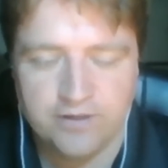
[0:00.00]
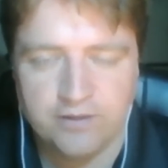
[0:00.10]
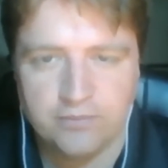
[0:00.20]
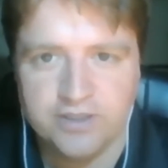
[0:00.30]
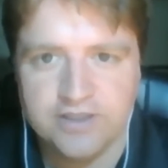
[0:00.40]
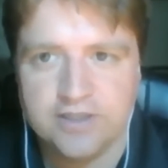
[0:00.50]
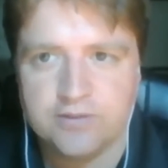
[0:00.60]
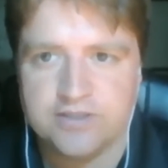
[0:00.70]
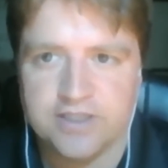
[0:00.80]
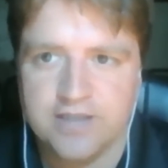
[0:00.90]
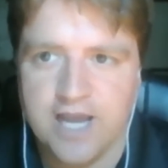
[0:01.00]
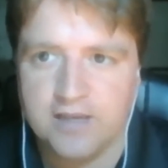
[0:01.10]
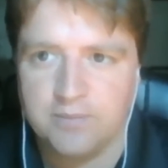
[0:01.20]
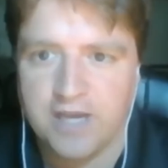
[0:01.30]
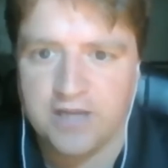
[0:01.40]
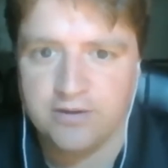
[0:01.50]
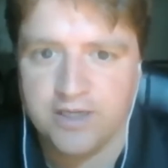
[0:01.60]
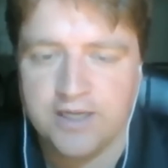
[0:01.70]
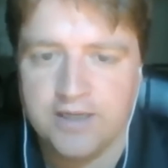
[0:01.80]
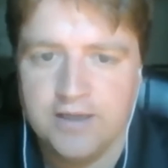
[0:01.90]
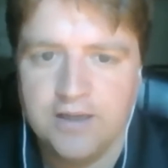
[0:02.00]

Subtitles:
a really interesting documentary